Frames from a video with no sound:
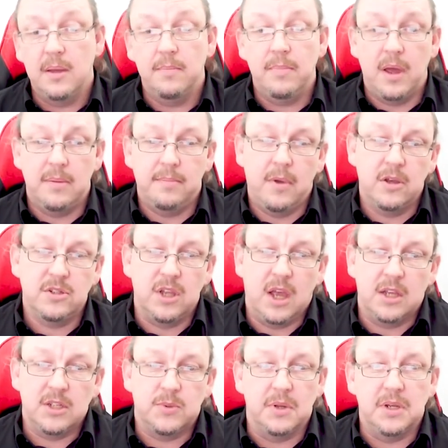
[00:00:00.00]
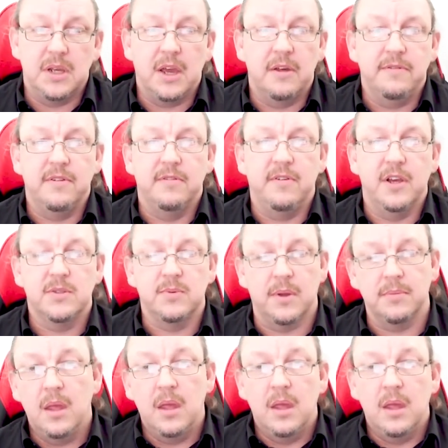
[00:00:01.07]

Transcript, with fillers: but mostly I just want you to go for the first one.